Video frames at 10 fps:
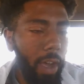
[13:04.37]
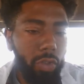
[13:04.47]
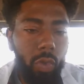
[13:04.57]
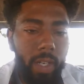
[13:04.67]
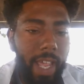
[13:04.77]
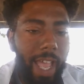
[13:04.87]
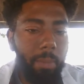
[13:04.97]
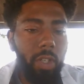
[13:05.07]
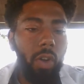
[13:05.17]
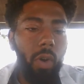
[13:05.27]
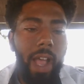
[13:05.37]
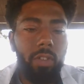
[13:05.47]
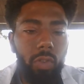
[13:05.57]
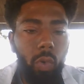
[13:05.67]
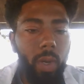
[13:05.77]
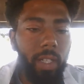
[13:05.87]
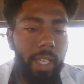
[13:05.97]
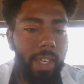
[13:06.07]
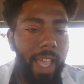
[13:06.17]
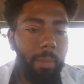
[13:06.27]
how to adapt you know or how to
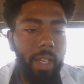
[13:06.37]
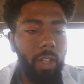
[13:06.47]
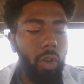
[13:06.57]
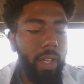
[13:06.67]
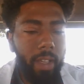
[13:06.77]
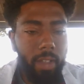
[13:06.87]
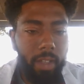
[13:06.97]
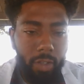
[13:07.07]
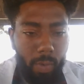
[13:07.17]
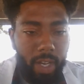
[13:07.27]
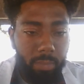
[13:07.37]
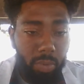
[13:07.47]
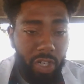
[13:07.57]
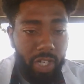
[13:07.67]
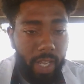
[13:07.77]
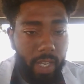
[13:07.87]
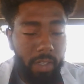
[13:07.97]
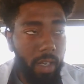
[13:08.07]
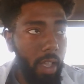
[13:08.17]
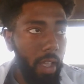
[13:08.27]
quickly adapt like okay uranus brought
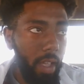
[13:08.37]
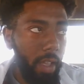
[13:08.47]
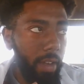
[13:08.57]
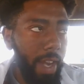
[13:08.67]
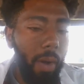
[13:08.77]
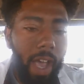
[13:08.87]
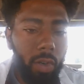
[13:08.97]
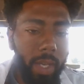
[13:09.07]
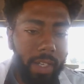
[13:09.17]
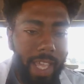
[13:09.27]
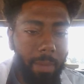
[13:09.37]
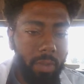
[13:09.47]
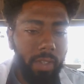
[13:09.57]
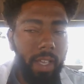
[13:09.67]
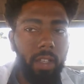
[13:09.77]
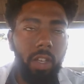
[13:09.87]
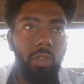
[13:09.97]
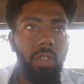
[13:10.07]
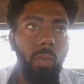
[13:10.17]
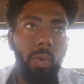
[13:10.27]
change now how do we adapt to that you
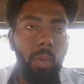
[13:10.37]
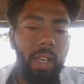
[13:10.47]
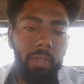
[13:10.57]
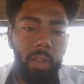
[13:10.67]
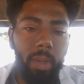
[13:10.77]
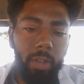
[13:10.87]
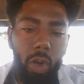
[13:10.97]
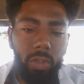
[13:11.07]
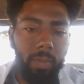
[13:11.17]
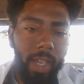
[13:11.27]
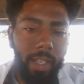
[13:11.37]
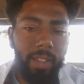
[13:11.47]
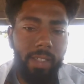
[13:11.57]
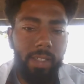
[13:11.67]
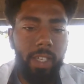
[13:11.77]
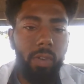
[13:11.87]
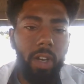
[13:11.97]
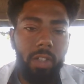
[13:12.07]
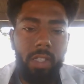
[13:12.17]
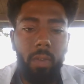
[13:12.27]
know so we're definitely gonna be cultivating this
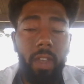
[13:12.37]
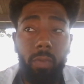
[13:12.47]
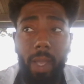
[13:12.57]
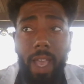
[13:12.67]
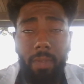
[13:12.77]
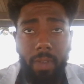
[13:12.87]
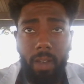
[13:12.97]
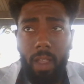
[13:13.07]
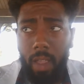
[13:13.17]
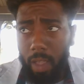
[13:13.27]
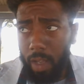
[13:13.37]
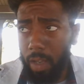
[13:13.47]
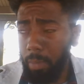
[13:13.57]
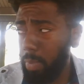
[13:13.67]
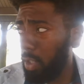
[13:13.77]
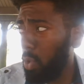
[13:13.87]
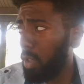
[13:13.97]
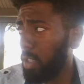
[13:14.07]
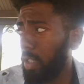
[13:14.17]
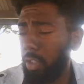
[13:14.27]
skill in ourselves if we haven't um, been
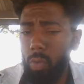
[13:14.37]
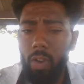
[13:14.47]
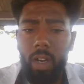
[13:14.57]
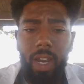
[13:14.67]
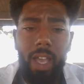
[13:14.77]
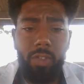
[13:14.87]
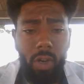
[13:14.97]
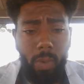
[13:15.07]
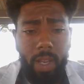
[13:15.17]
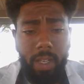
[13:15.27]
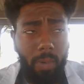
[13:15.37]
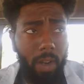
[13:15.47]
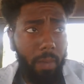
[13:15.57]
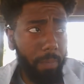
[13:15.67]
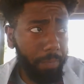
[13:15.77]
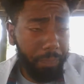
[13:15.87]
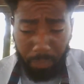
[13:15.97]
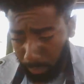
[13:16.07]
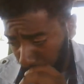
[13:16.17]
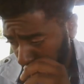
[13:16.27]
doing this like throughout our lives already right
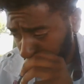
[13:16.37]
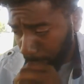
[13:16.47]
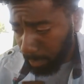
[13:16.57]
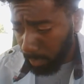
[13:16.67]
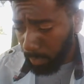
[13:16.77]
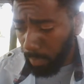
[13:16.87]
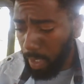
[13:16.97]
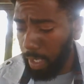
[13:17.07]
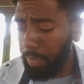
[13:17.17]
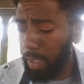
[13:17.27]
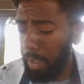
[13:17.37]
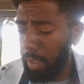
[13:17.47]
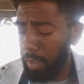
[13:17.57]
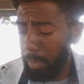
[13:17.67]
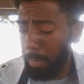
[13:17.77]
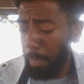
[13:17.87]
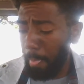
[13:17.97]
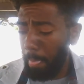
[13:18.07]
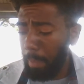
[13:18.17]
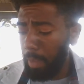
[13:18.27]
and then um,
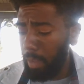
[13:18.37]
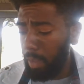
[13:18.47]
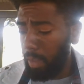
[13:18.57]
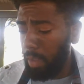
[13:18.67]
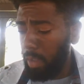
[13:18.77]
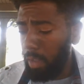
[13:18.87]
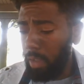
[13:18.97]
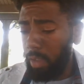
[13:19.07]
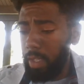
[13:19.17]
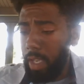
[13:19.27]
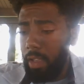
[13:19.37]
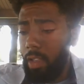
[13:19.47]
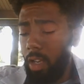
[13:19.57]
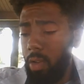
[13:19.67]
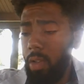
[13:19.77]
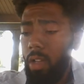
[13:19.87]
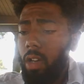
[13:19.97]
yeah you know